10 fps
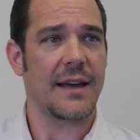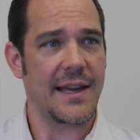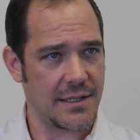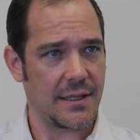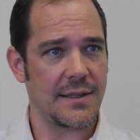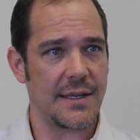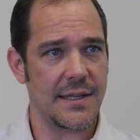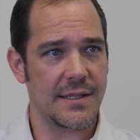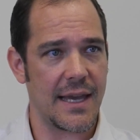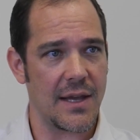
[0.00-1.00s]
isolate
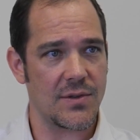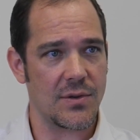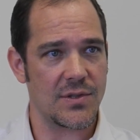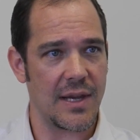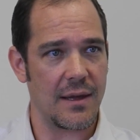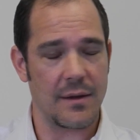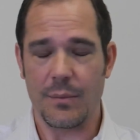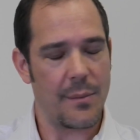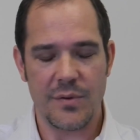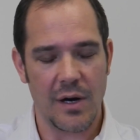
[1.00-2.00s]
these
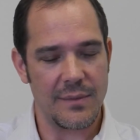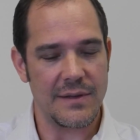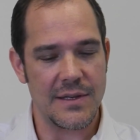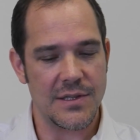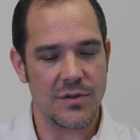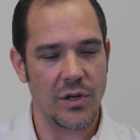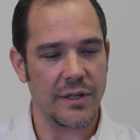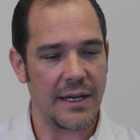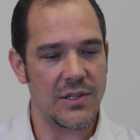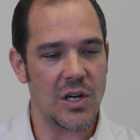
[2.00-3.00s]
these
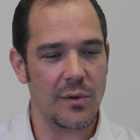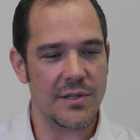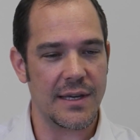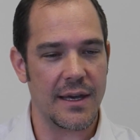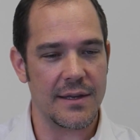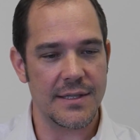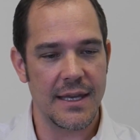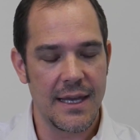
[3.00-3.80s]
circulating tumor cells